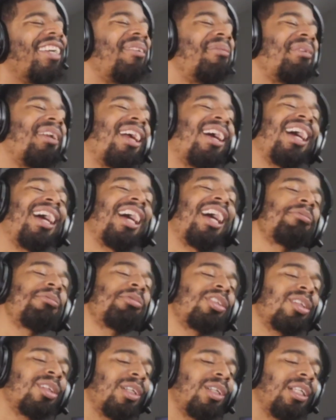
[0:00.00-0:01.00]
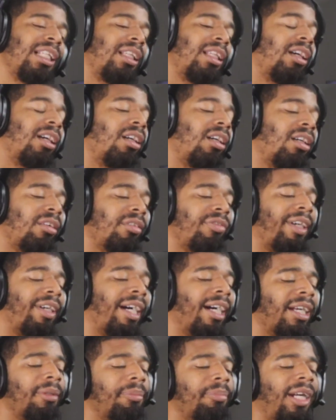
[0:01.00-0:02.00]
but I absolutely love,
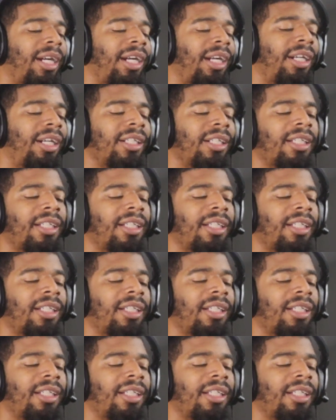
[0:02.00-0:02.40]
I admire,